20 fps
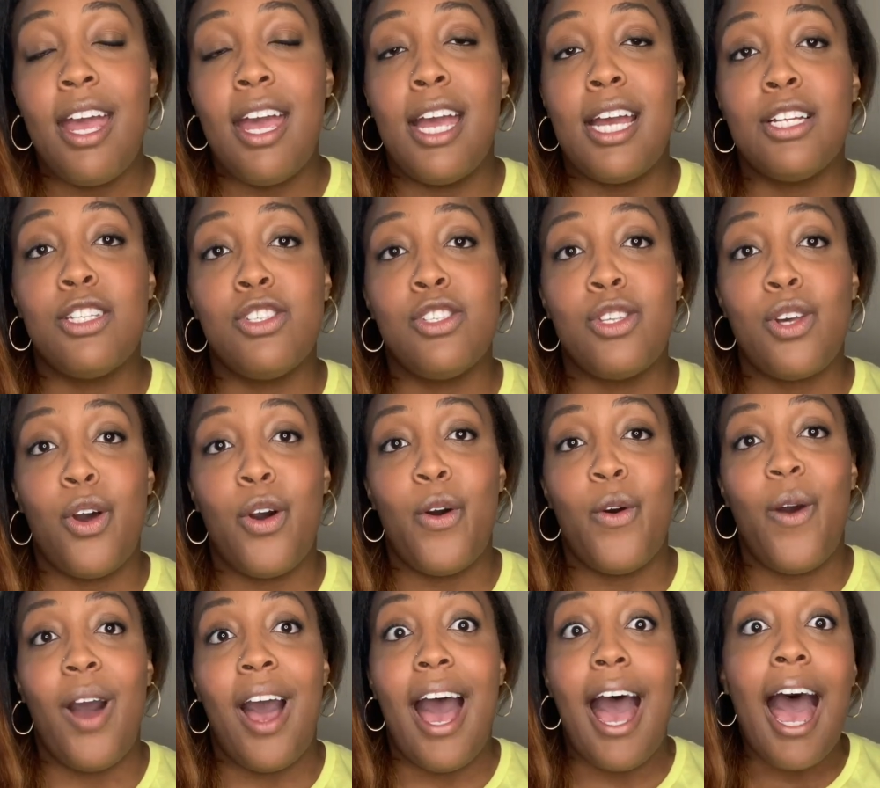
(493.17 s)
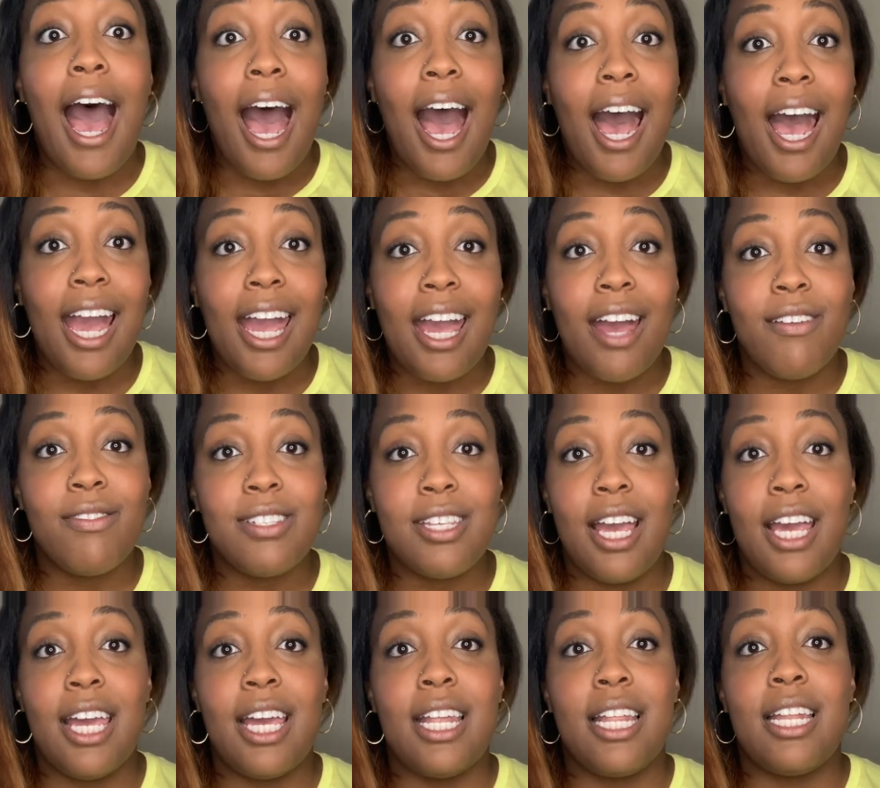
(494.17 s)
And so I have
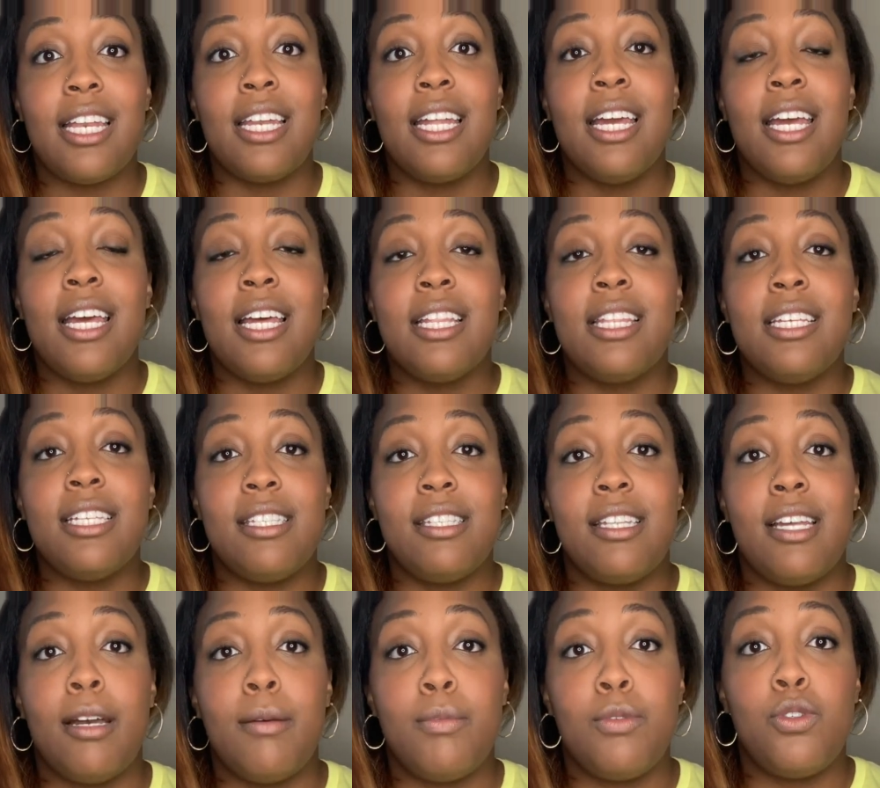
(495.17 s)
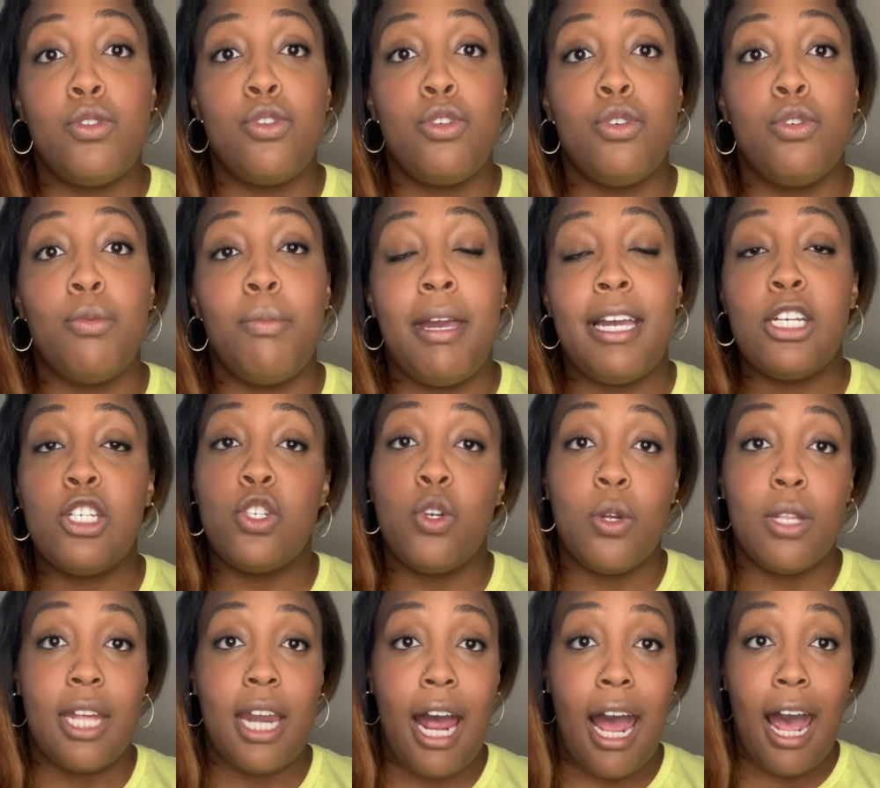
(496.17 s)
taken the steps to make
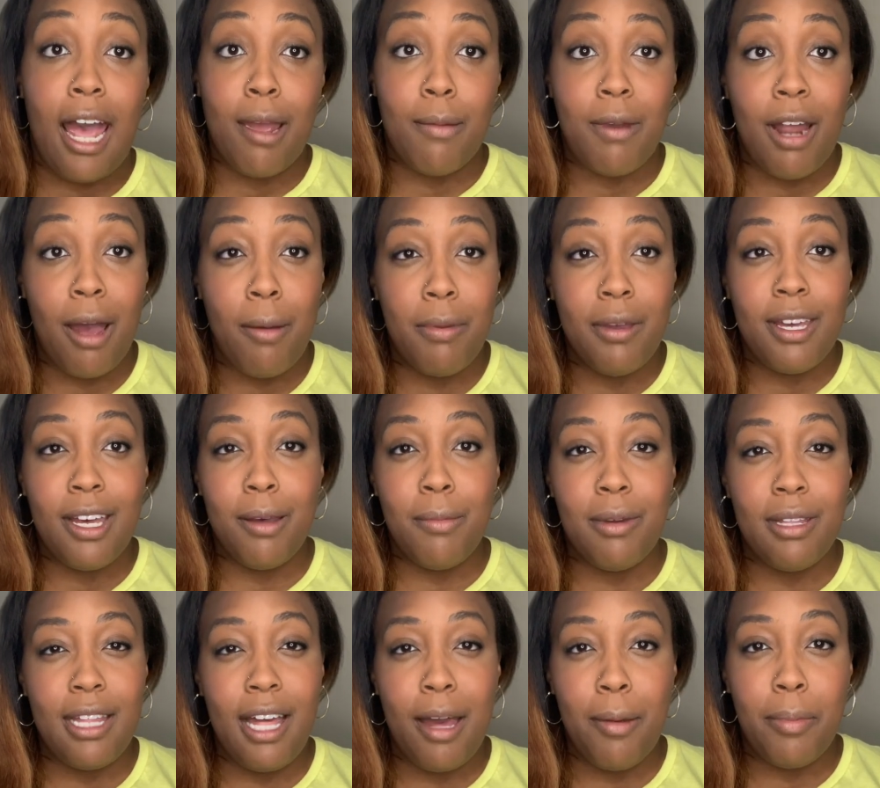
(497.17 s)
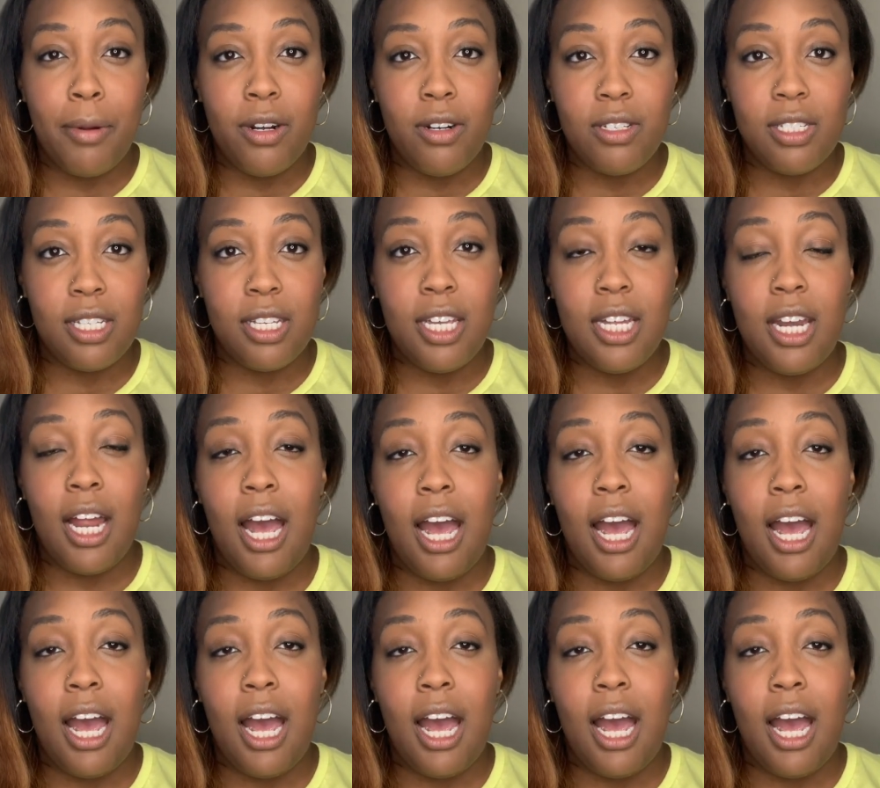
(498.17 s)
sure that I am not becoming that person.